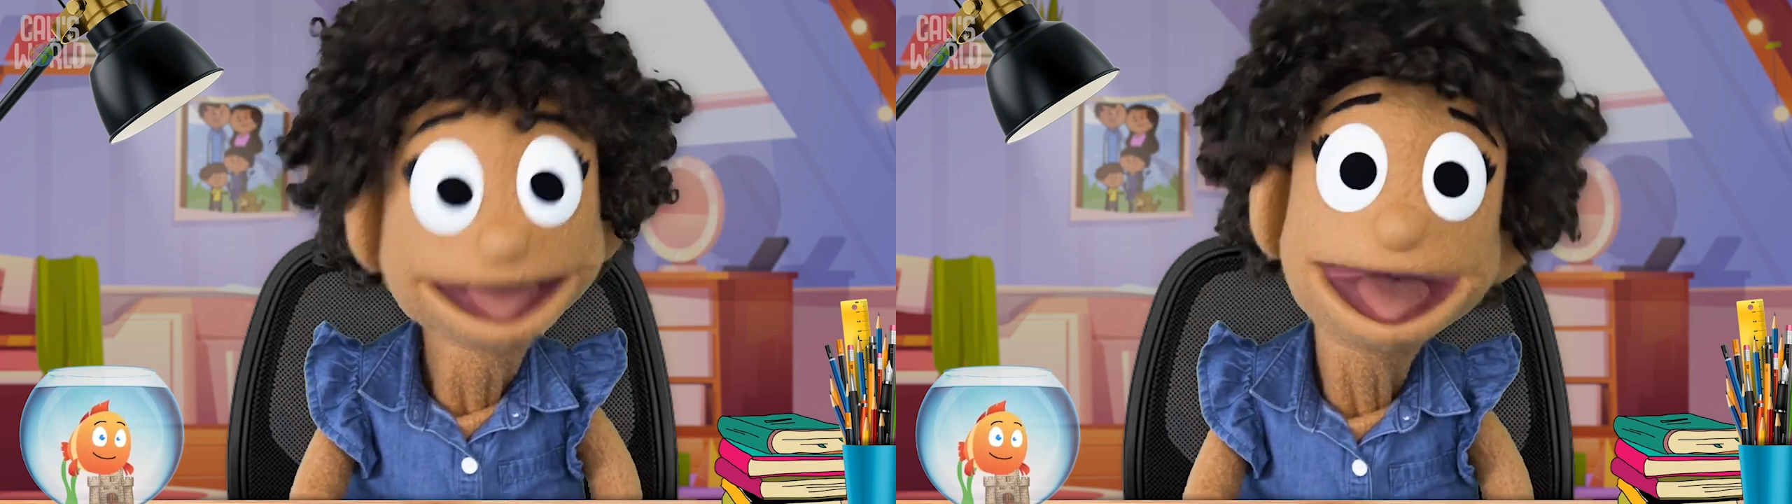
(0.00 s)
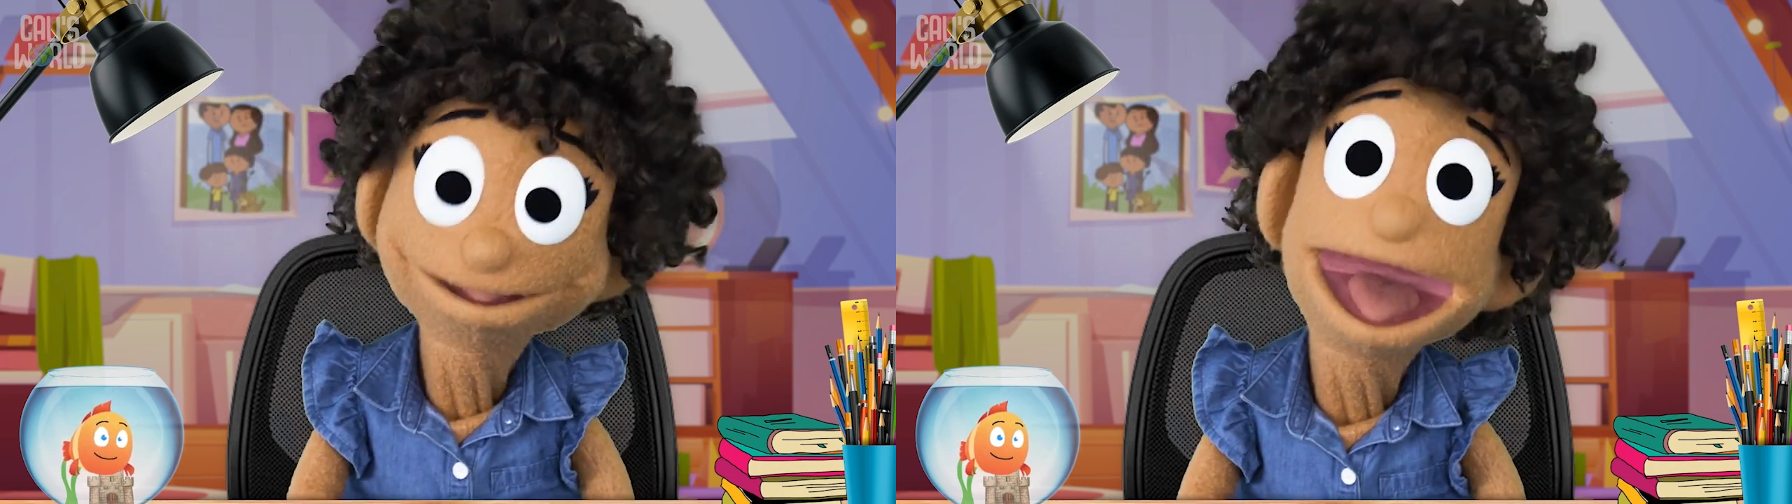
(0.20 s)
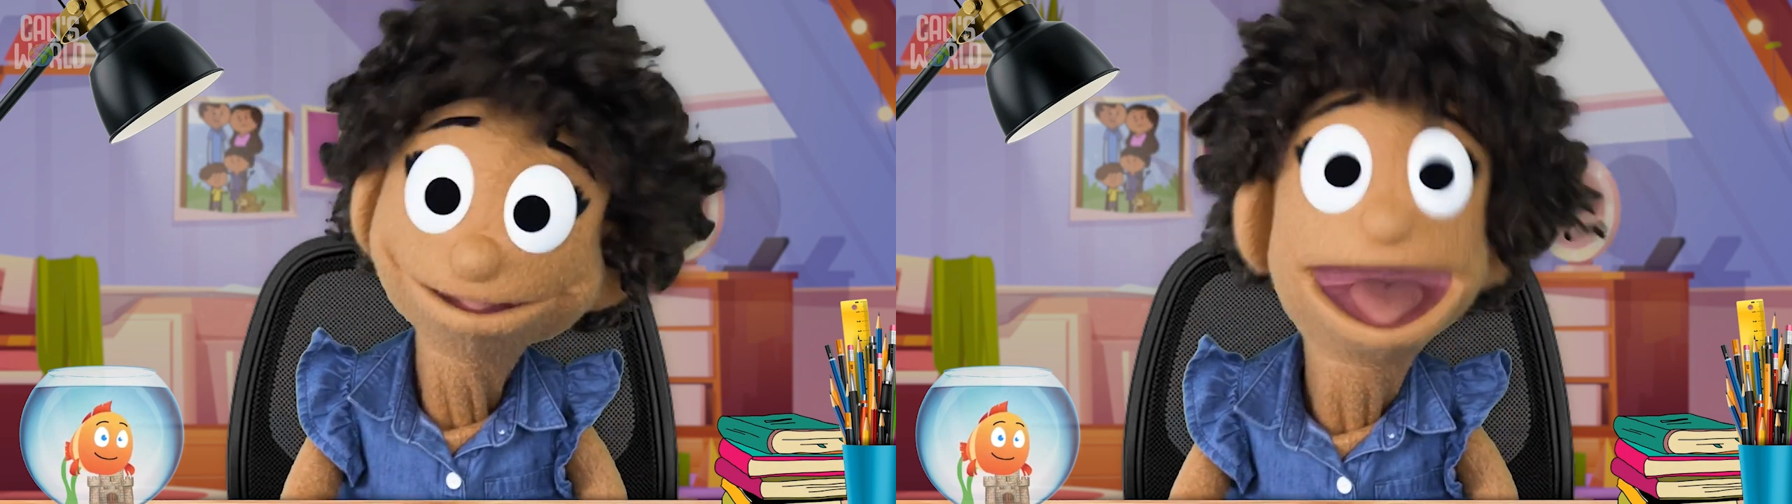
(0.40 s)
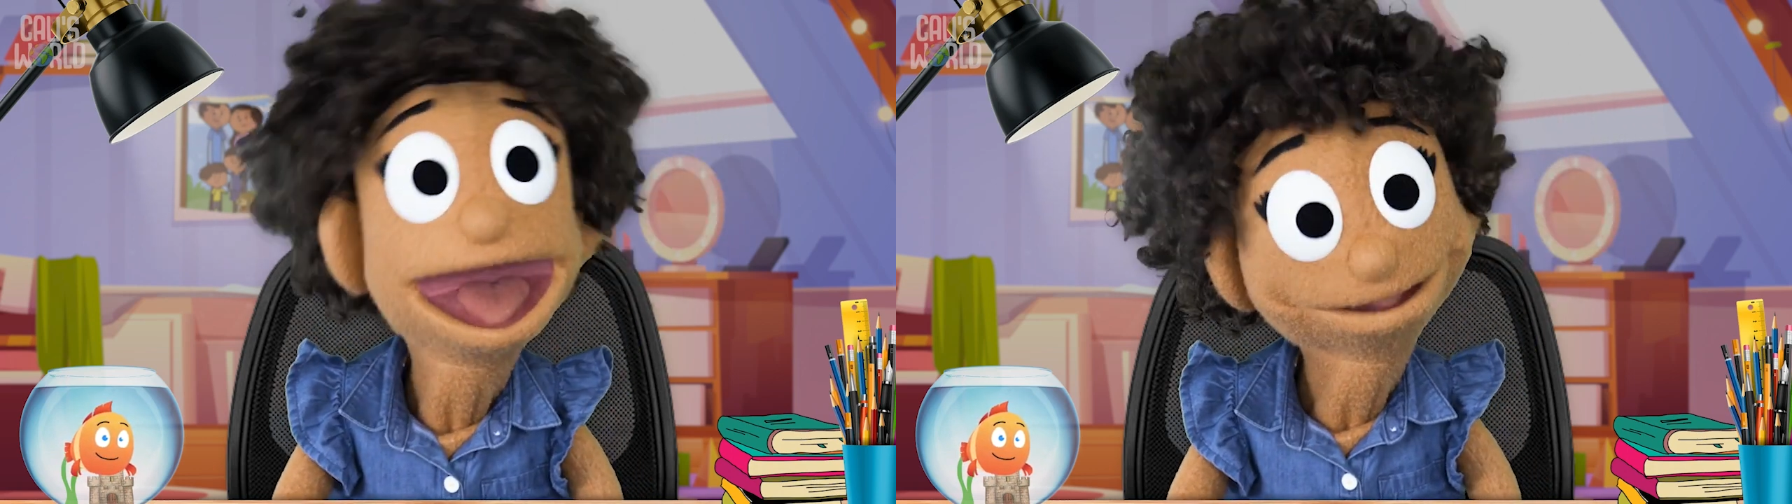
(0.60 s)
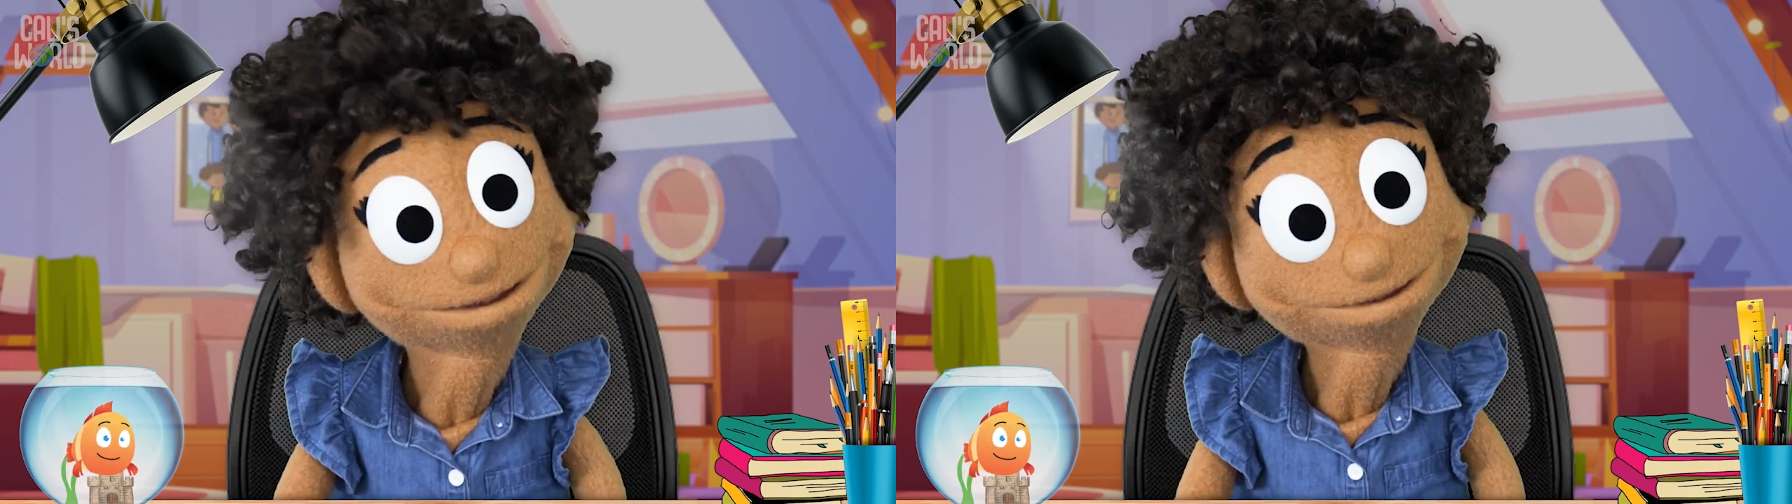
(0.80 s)
And I
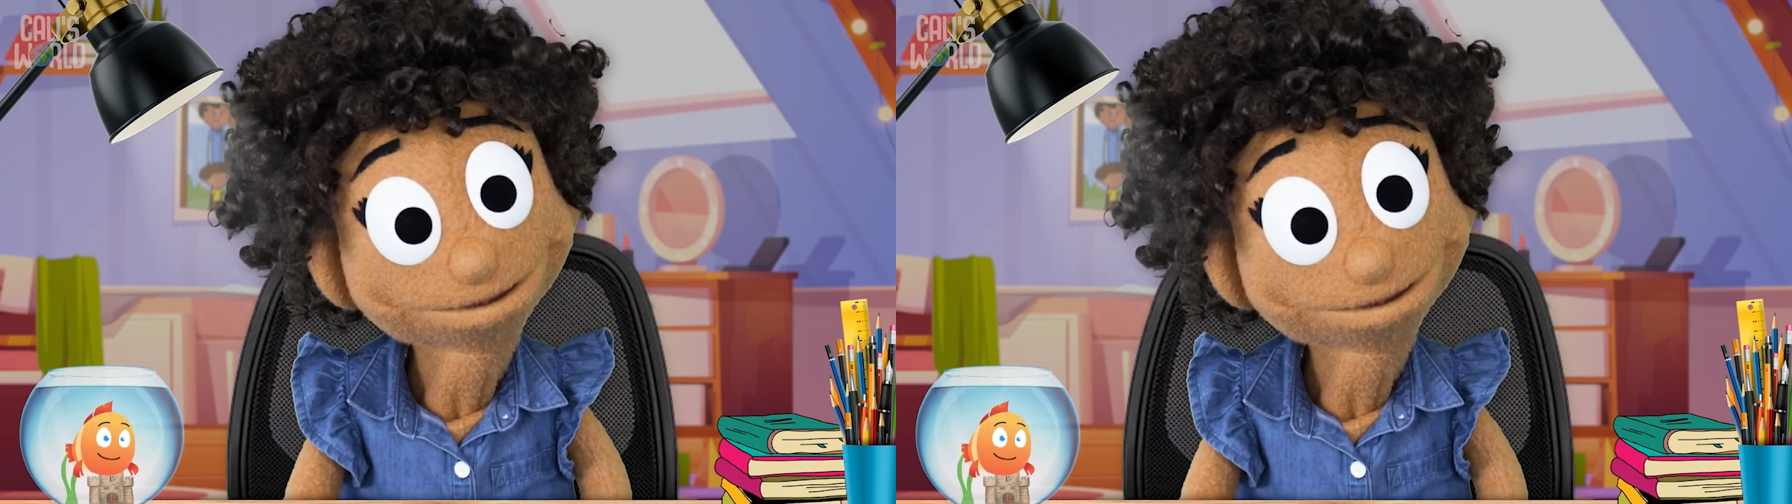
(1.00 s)
feel